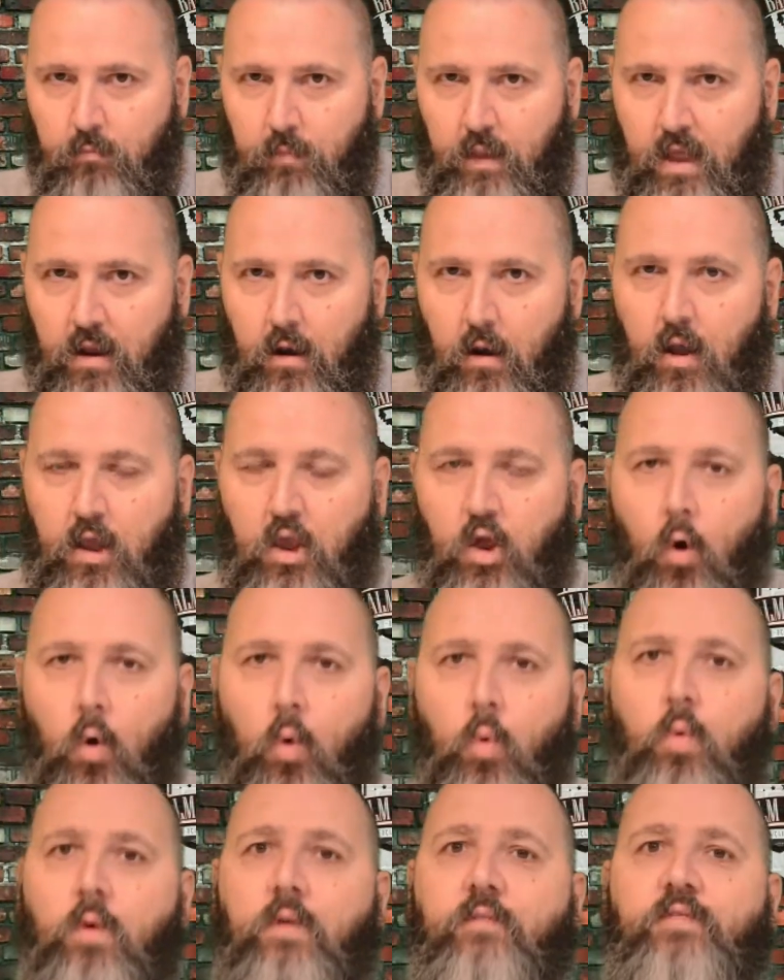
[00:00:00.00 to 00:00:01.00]
Now, like
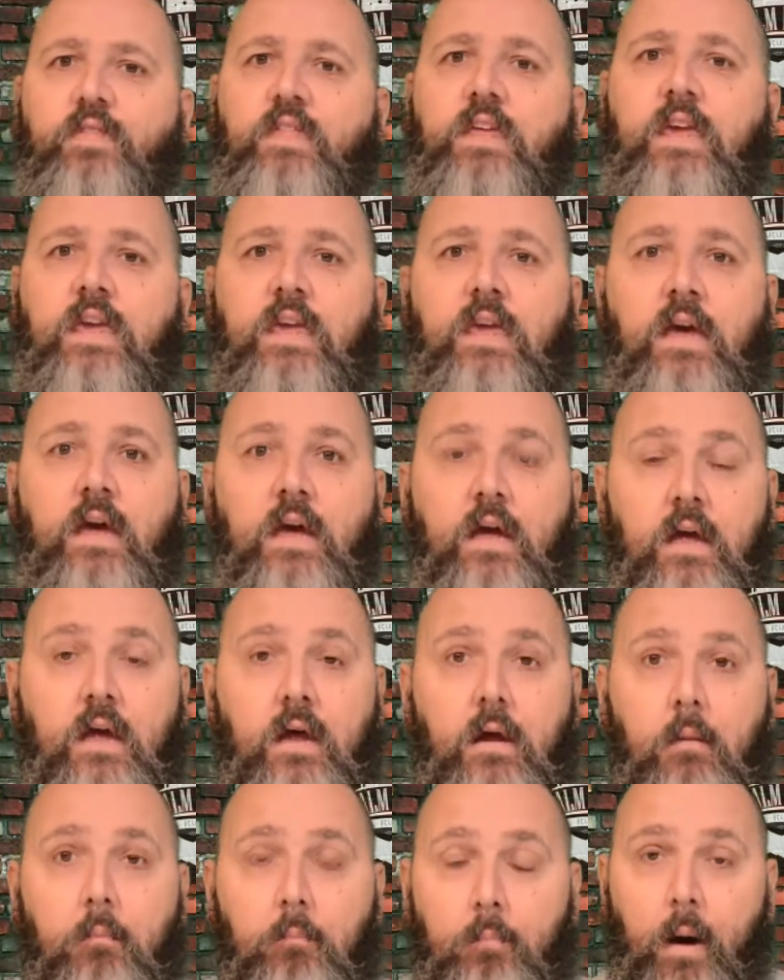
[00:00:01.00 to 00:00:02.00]
all of the
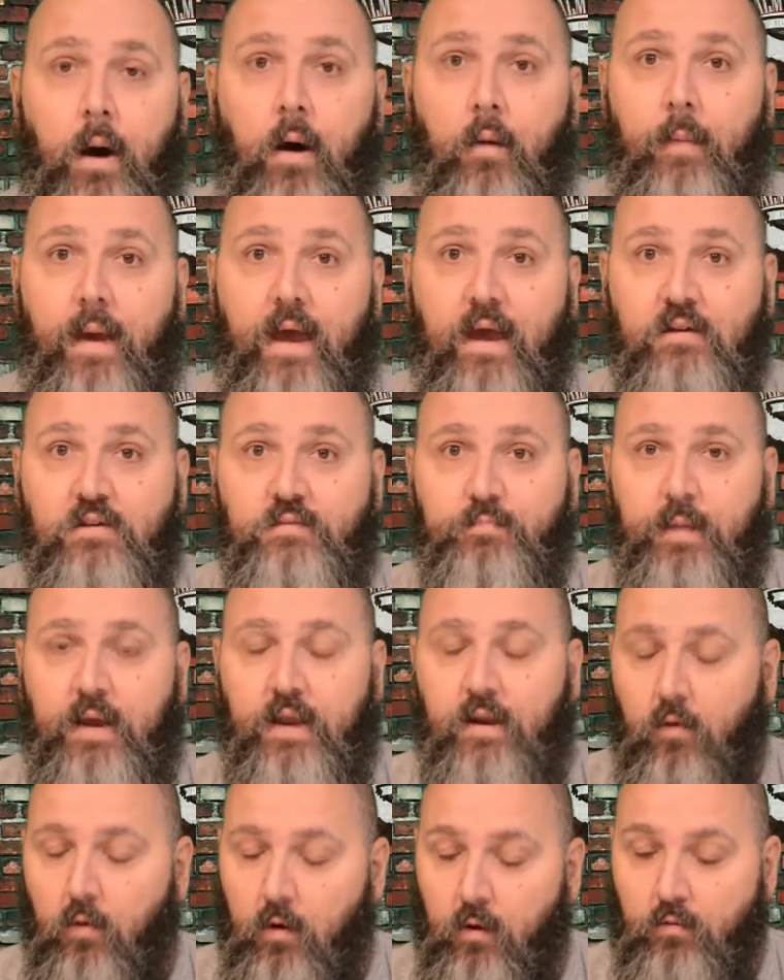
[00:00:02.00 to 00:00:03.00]
Balm House
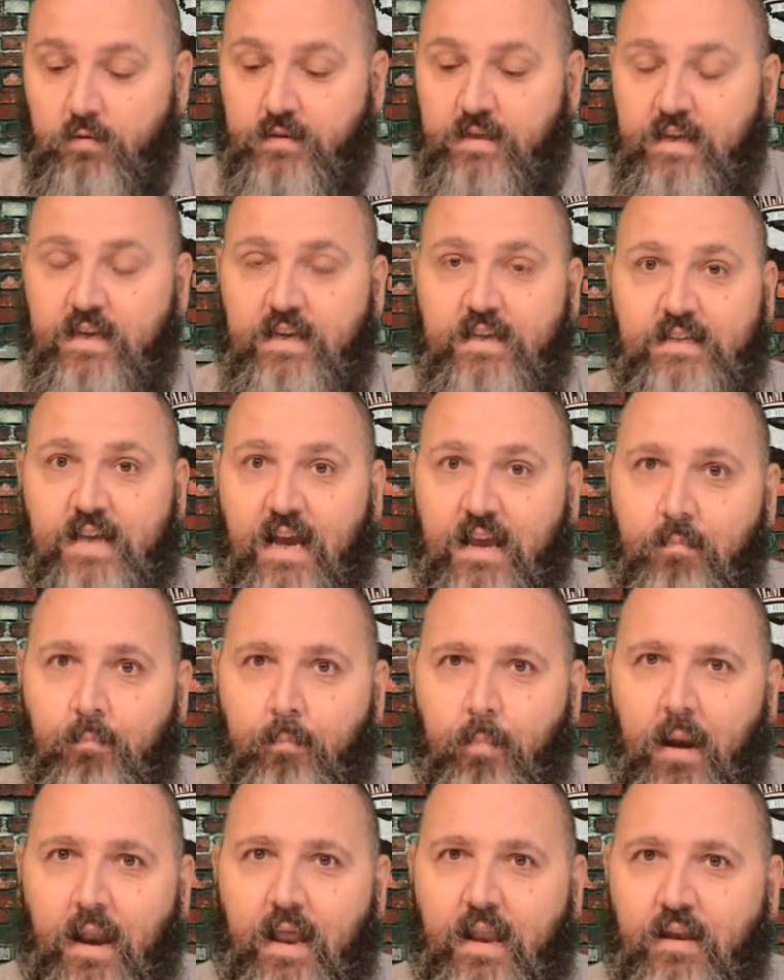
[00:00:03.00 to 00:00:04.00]
beard oils, it is a
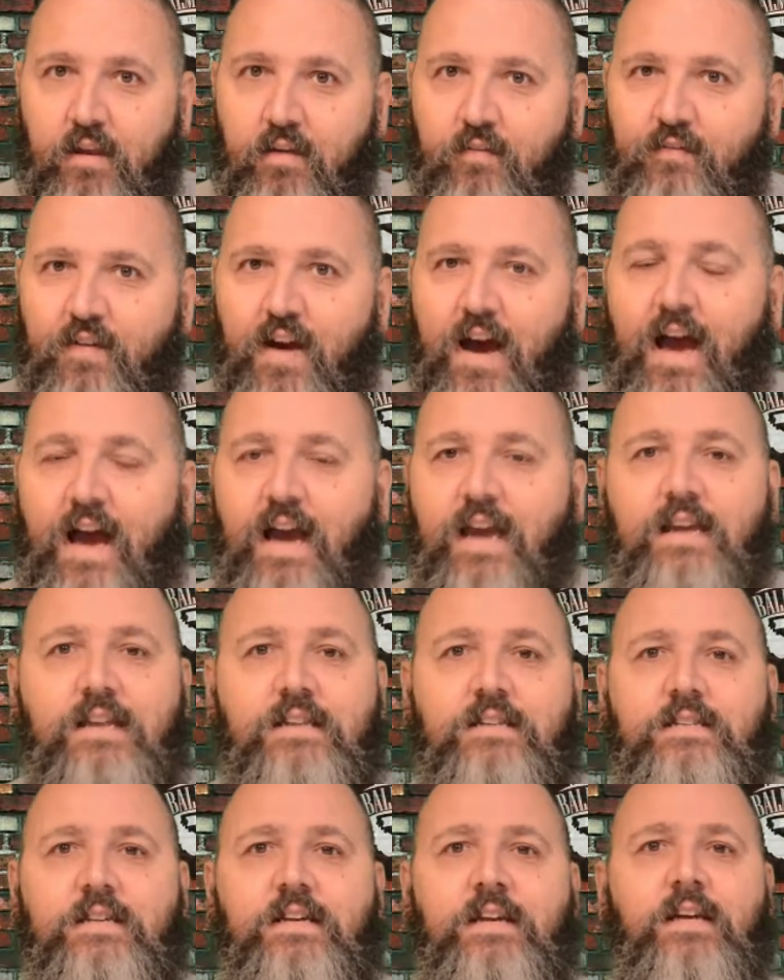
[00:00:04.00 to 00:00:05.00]
blend of
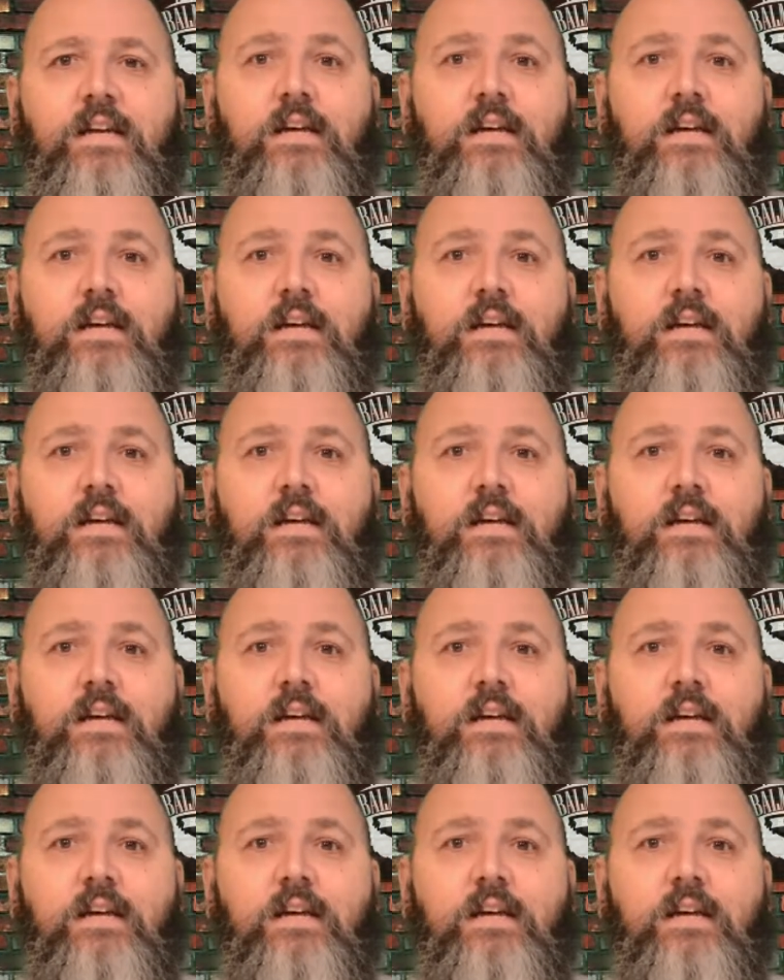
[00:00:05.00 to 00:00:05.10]
8